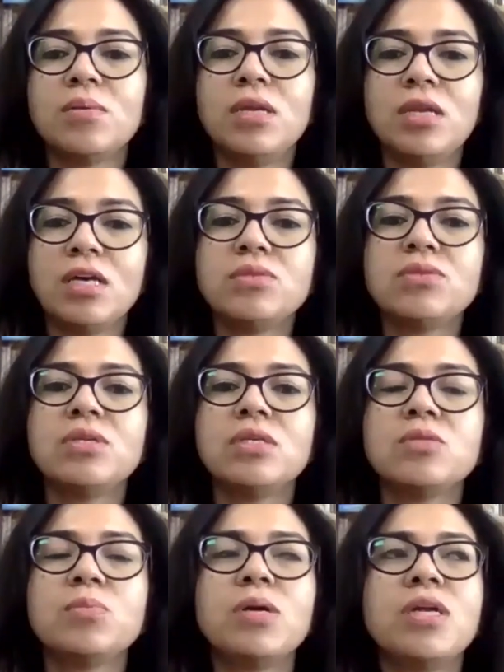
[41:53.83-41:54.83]

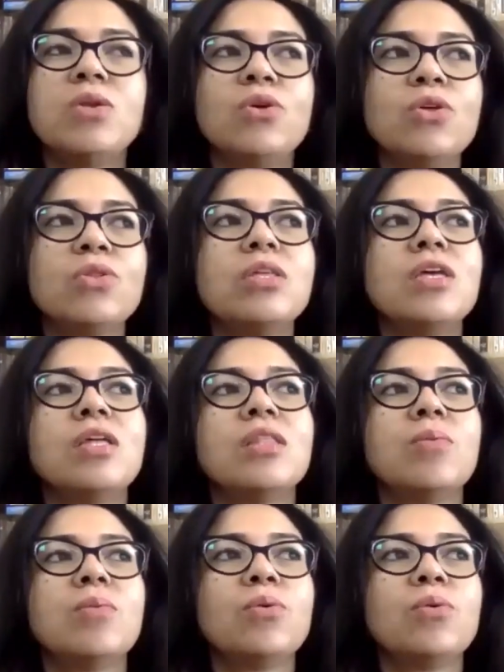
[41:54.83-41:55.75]
industries, but do you think there